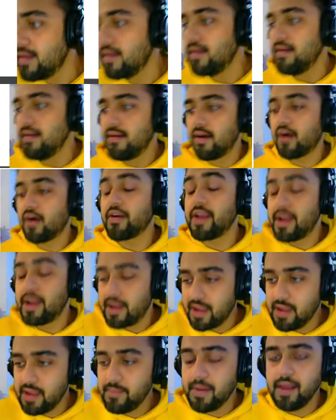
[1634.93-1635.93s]
or an
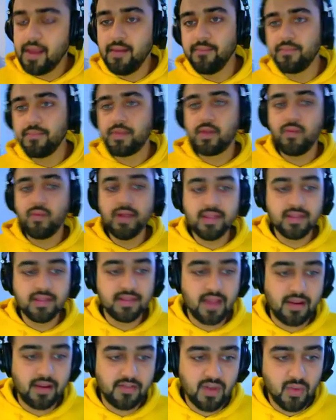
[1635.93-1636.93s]
email with none of
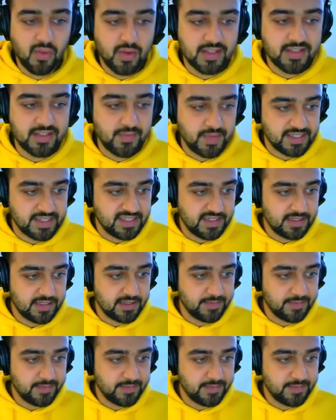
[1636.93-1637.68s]
the words present.